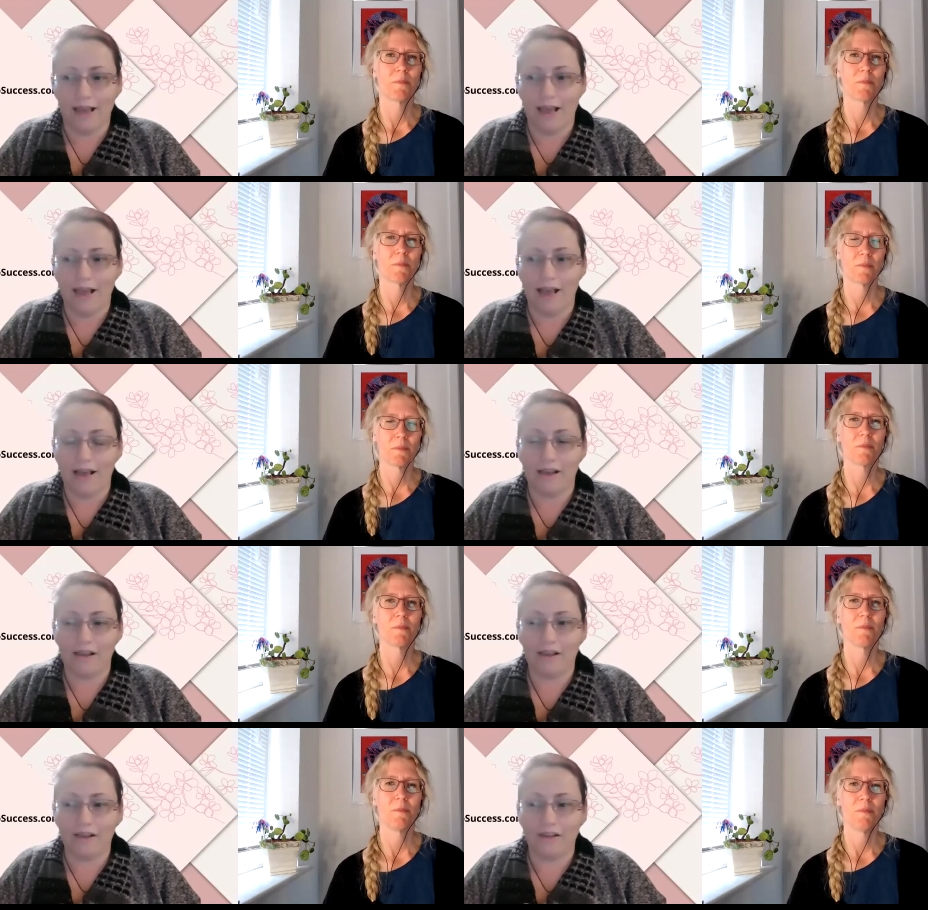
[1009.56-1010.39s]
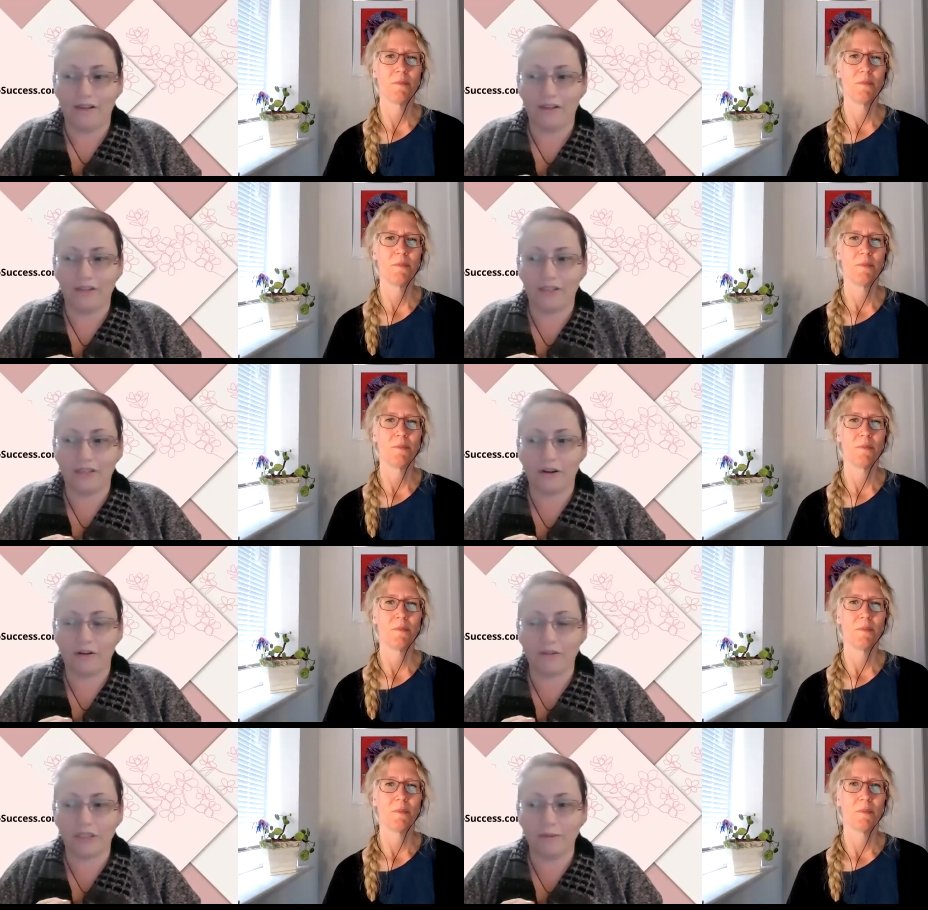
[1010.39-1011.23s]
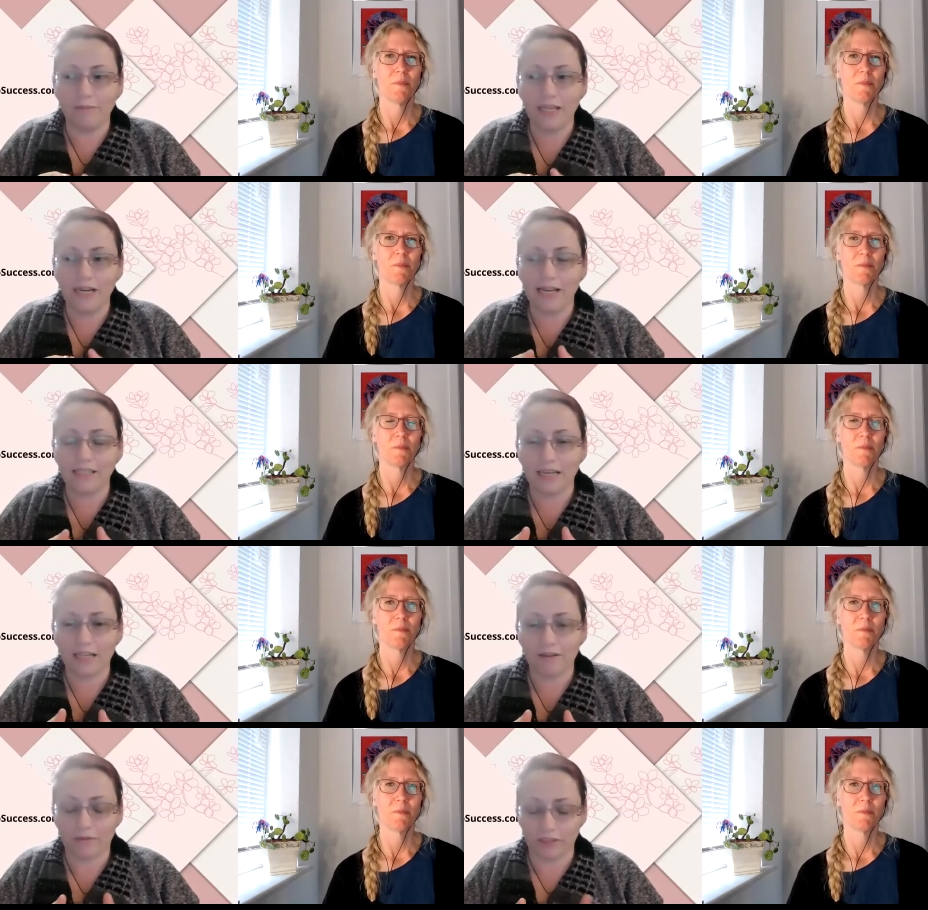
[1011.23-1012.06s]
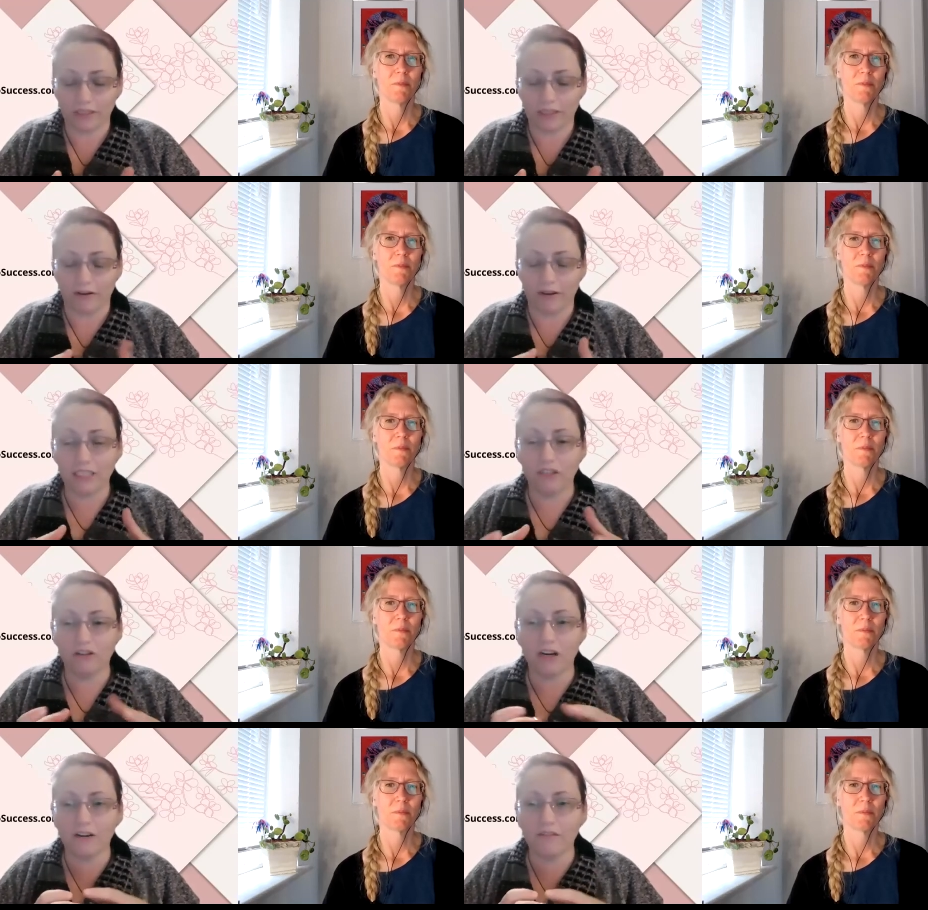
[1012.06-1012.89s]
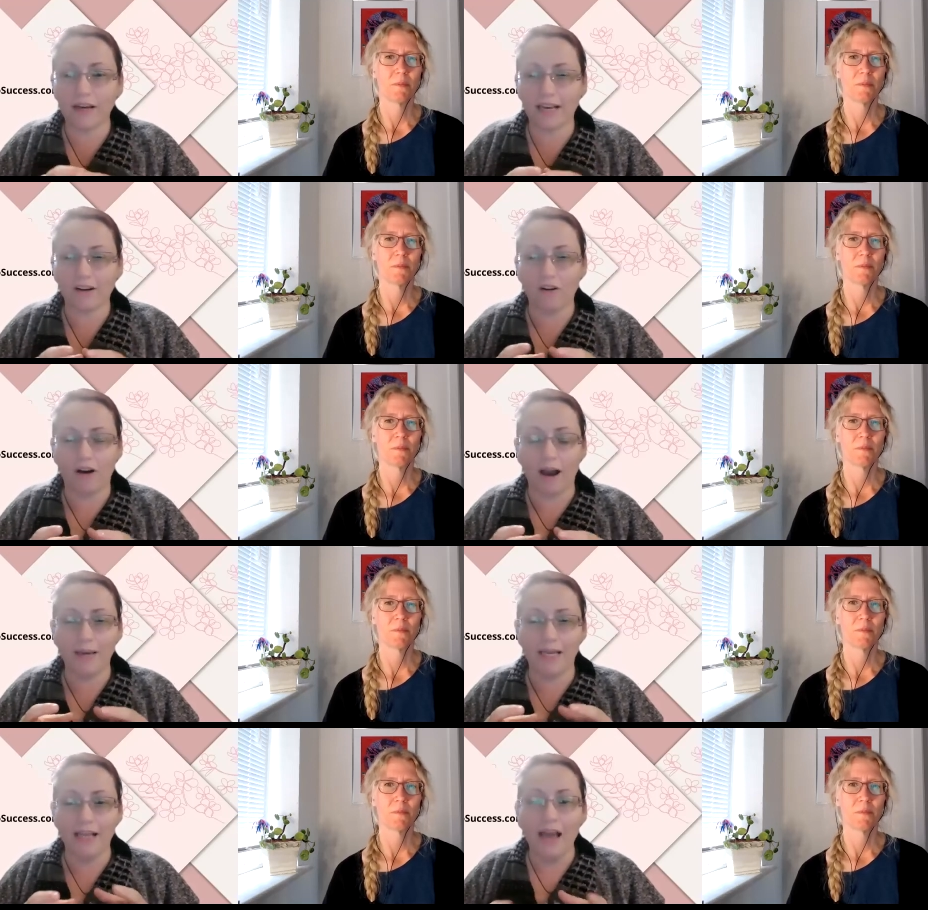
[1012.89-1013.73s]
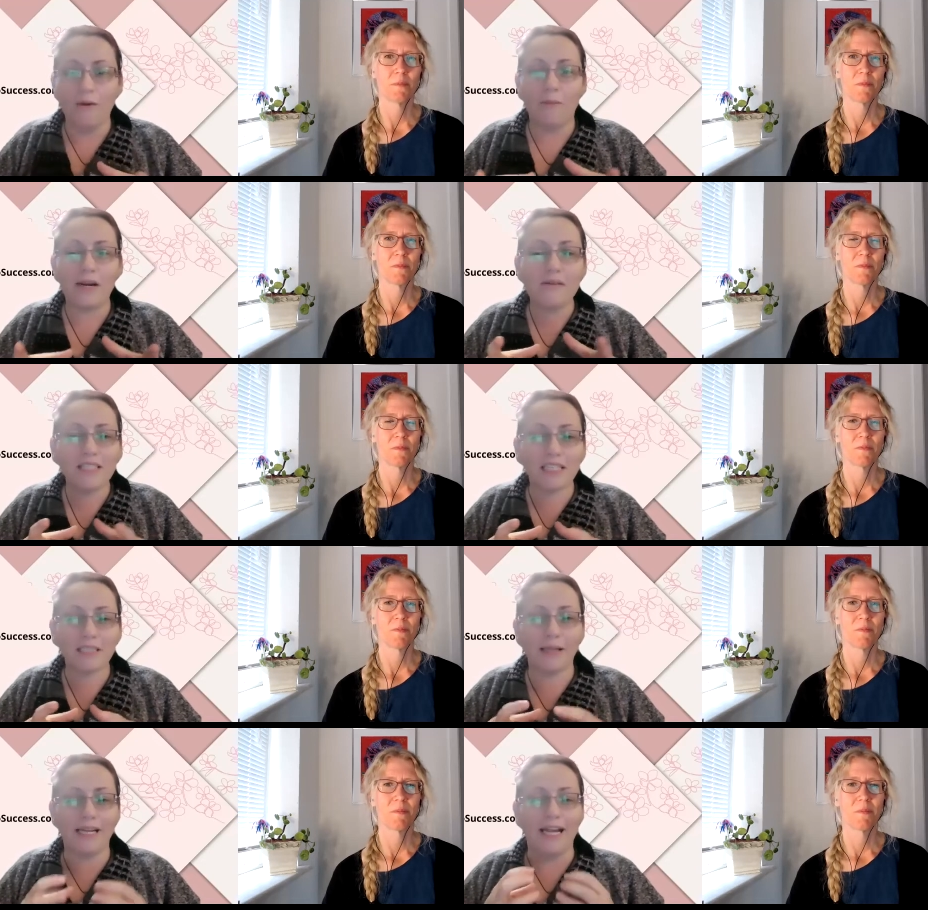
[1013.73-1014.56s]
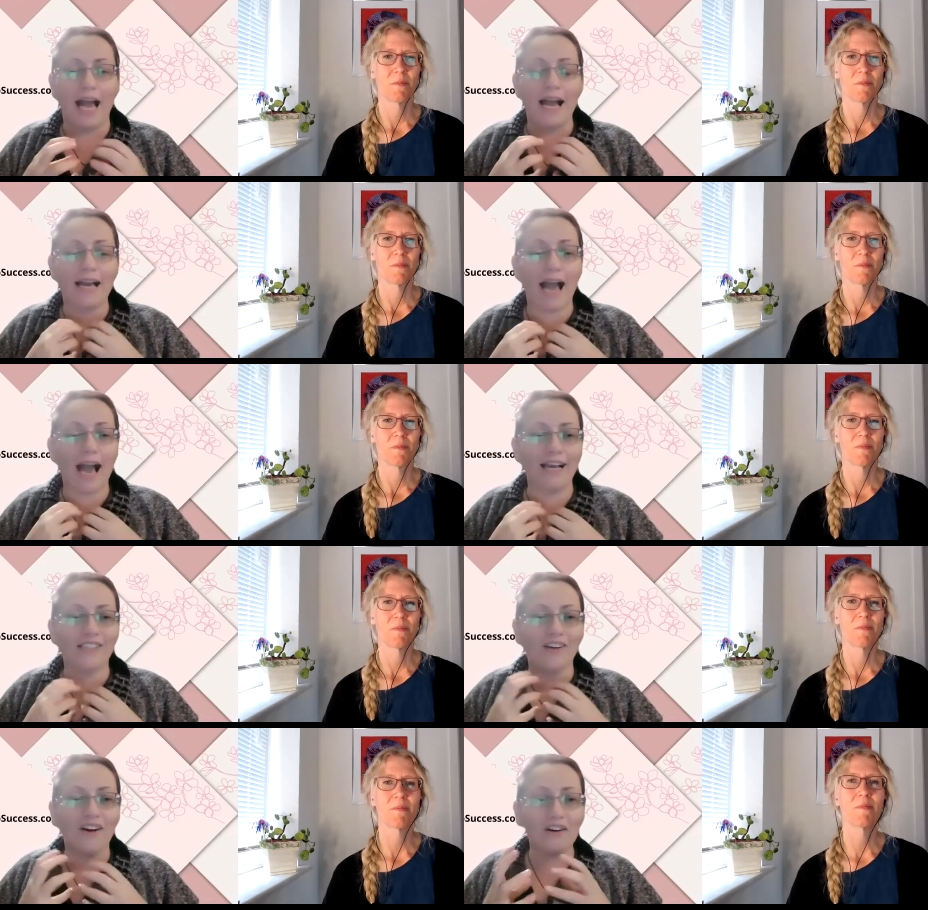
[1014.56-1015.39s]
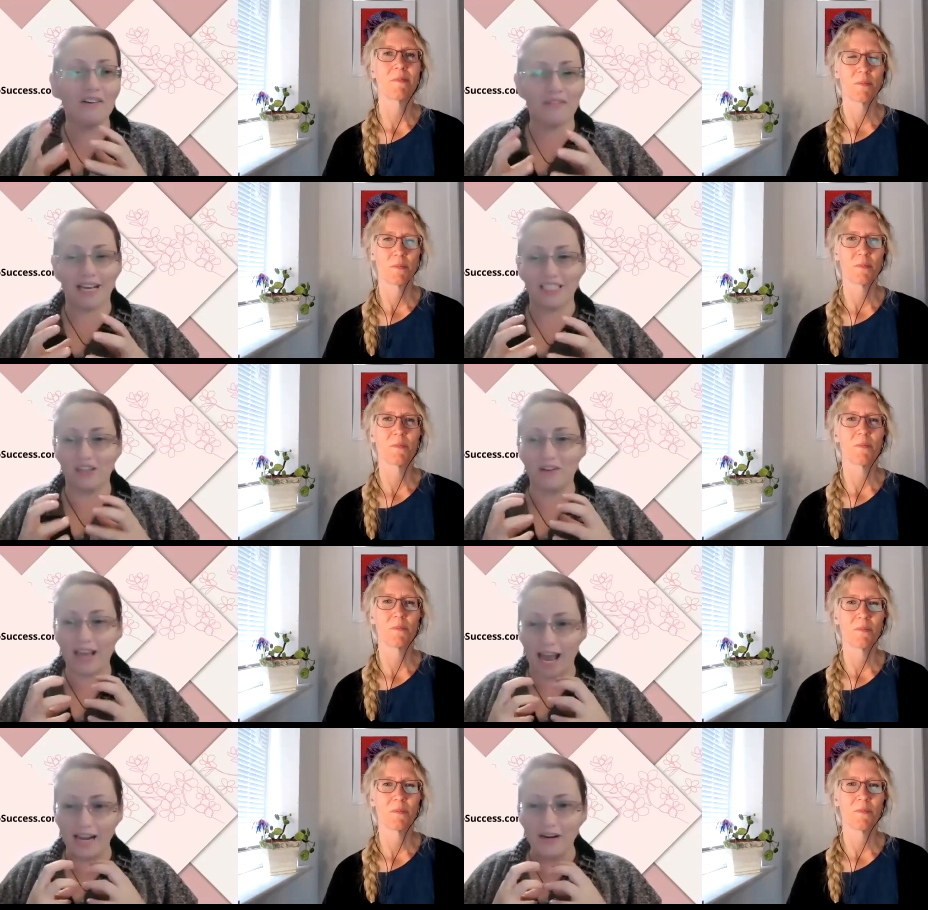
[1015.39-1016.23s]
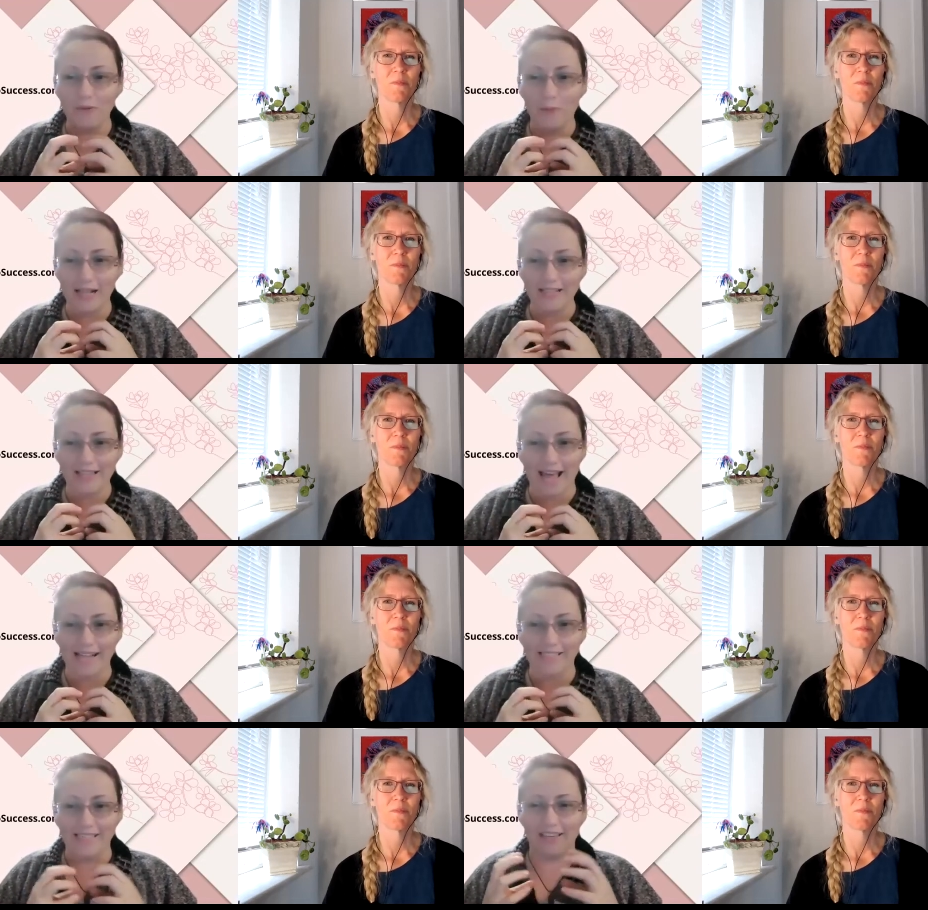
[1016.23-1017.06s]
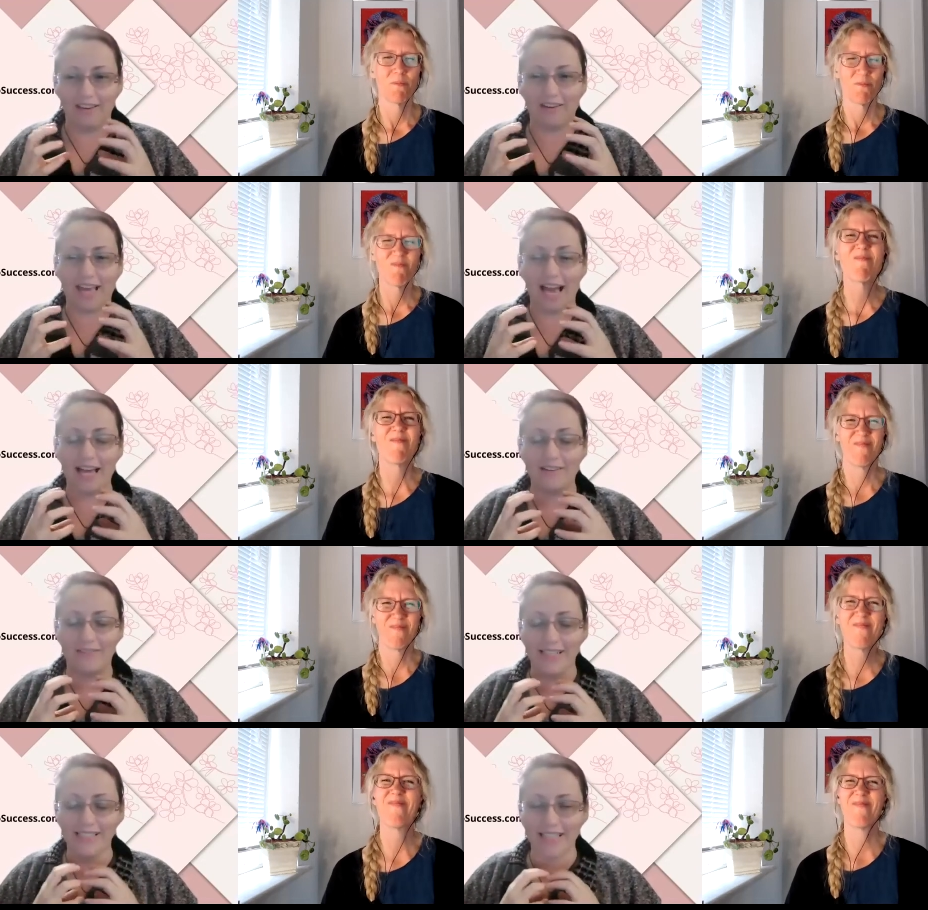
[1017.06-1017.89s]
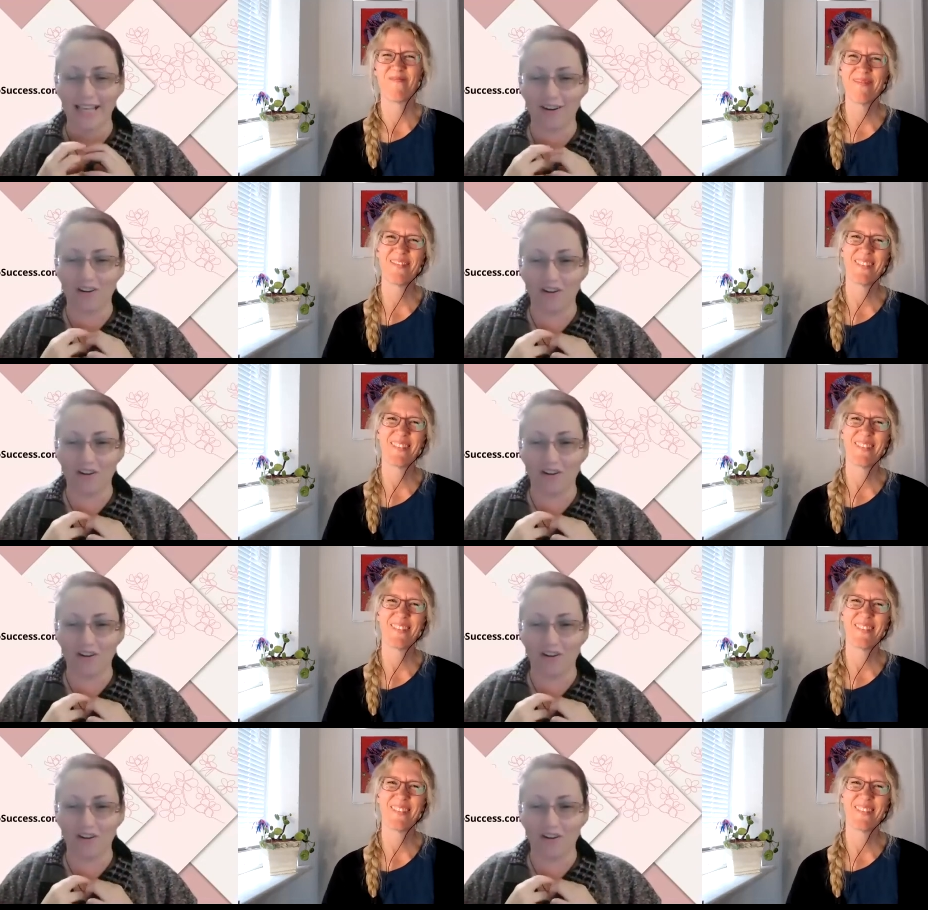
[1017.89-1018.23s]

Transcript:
Speaker 1: Mm. So something I tell everyone to do is you've got to find that. Core. I mean, when I was explaining it, I, I saw your face. You kind of went there, didn't you? You kind of went to that